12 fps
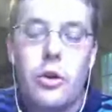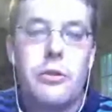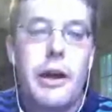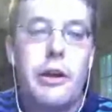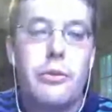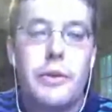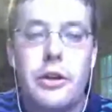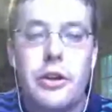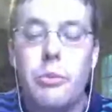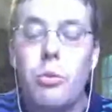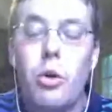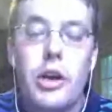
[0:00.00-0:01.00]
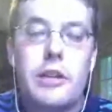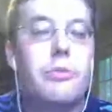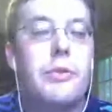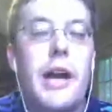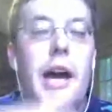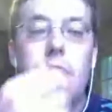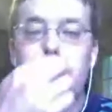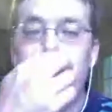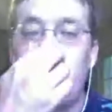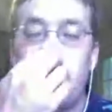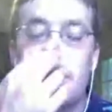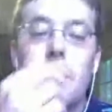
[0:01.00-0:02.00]
the battlefield. And we'll get to fanatics
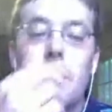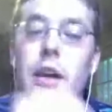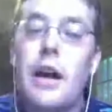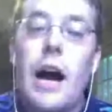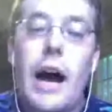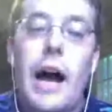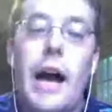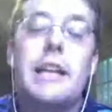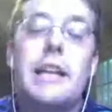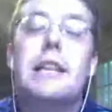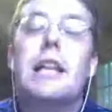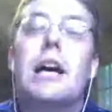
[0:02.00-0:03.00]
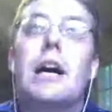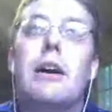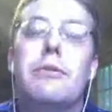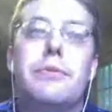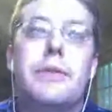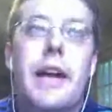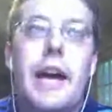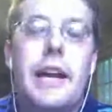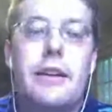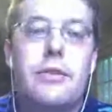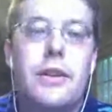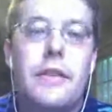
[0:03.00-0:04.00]
later, because I love
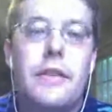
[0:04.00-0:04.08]
fanatics in